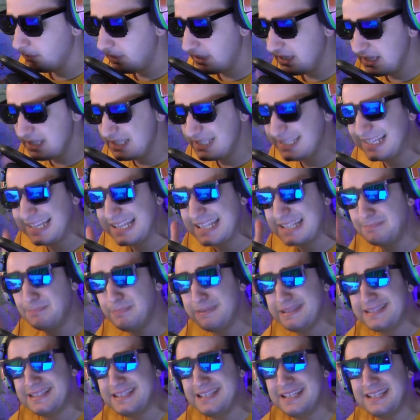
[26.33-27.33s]
Please, let's be
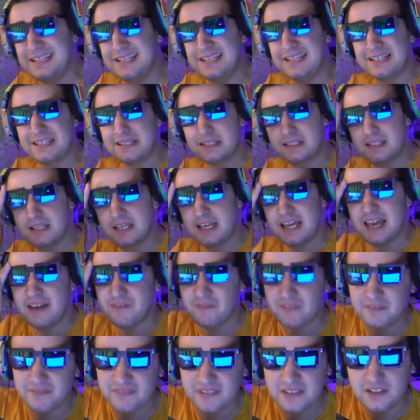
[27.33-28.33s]
serious. I have
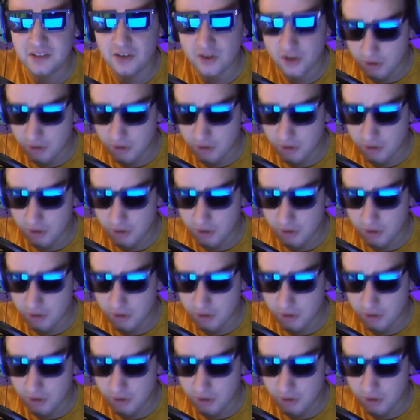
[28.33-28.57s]
a video